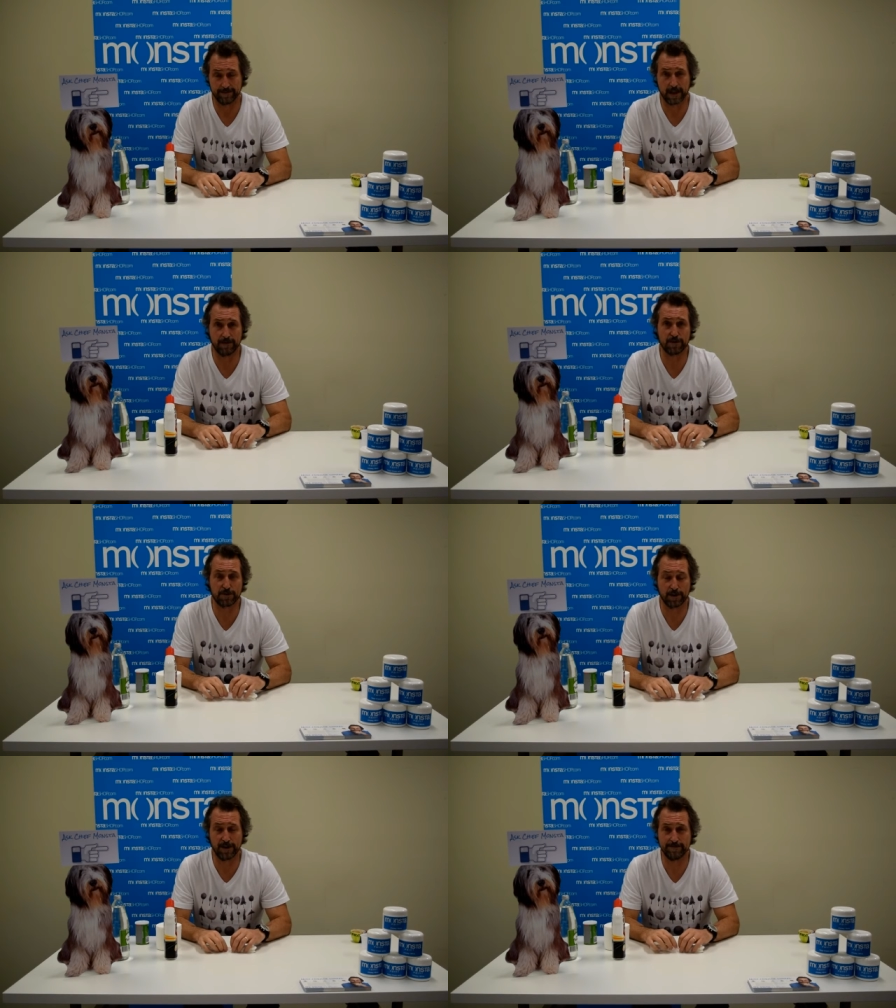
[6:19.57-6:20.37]
Give it a
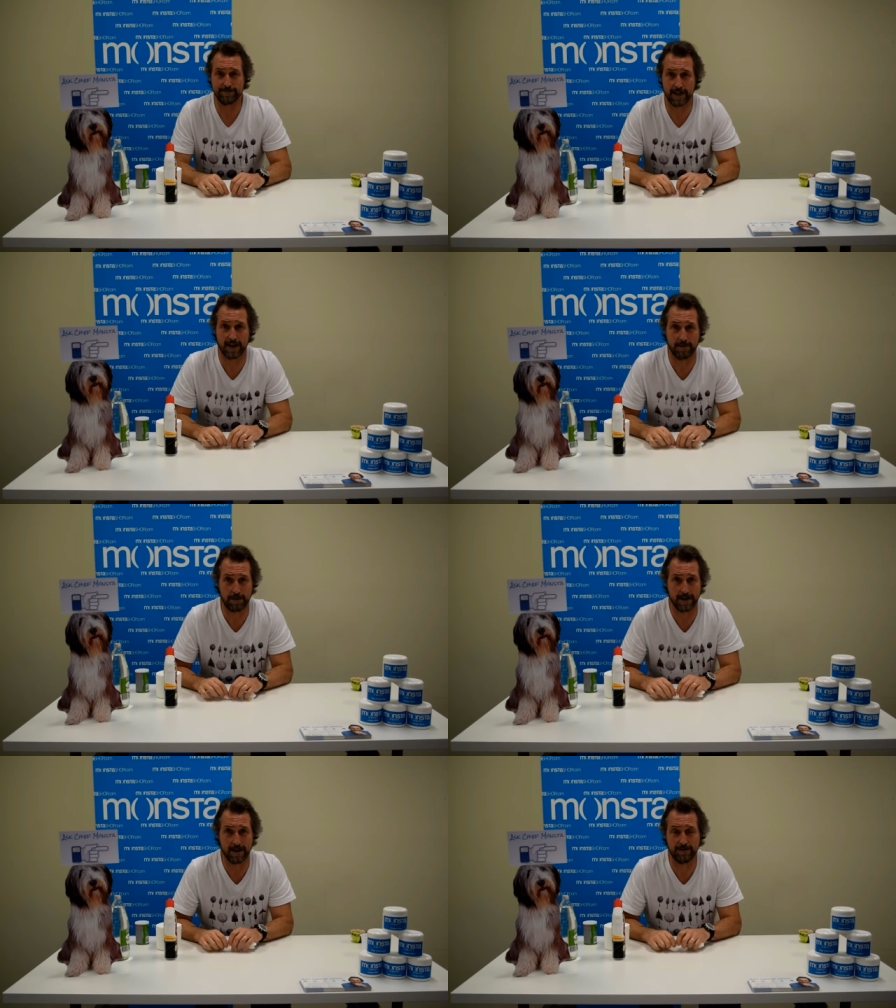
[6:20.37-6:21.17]
try and let me
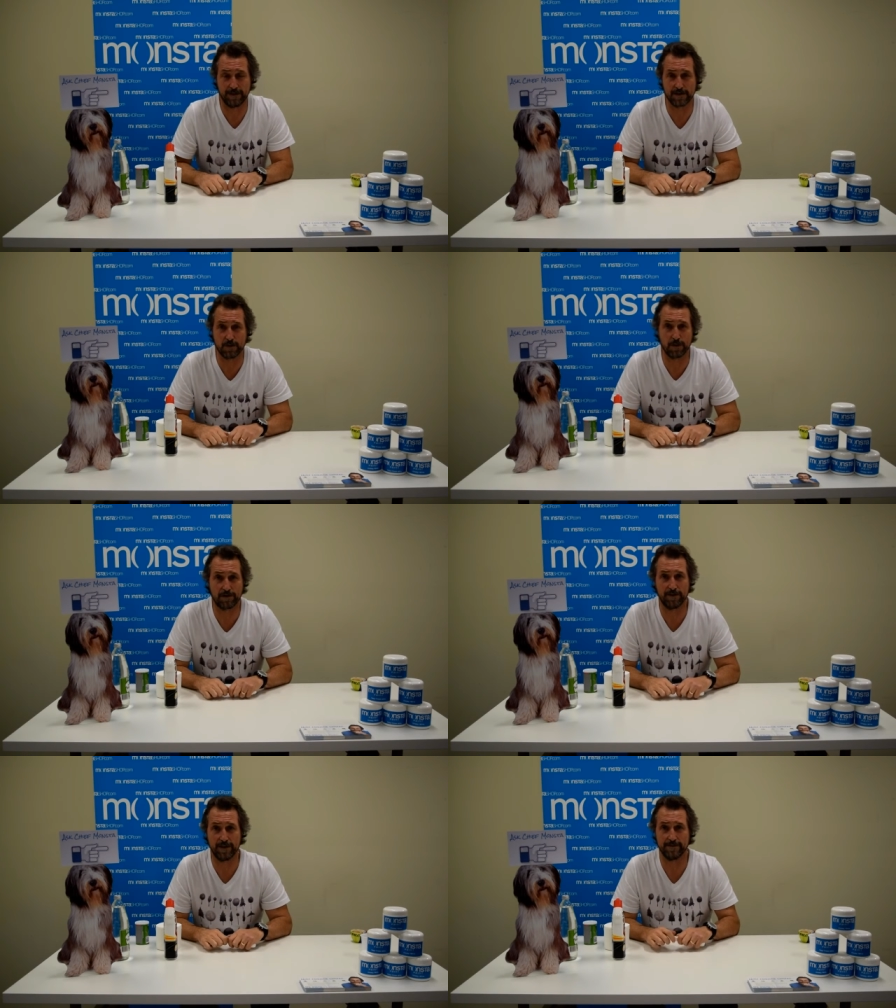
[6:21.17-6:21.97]
know if it doesn't work
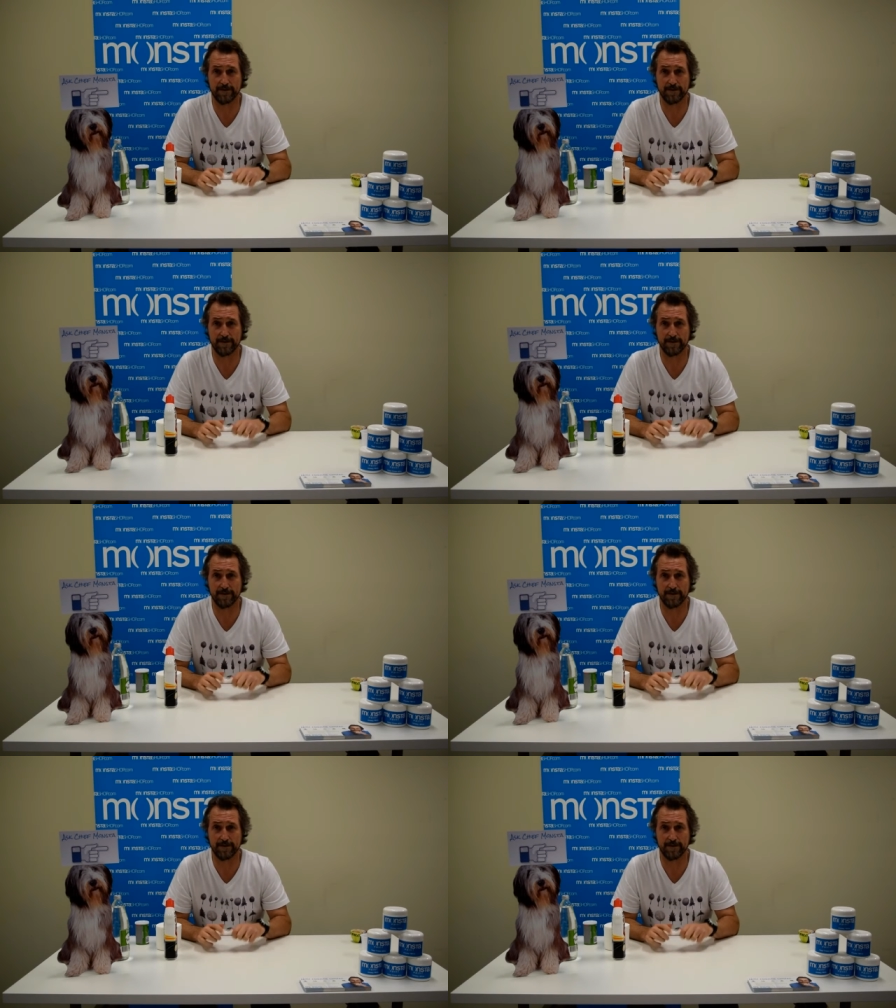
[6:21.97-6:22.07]
for you.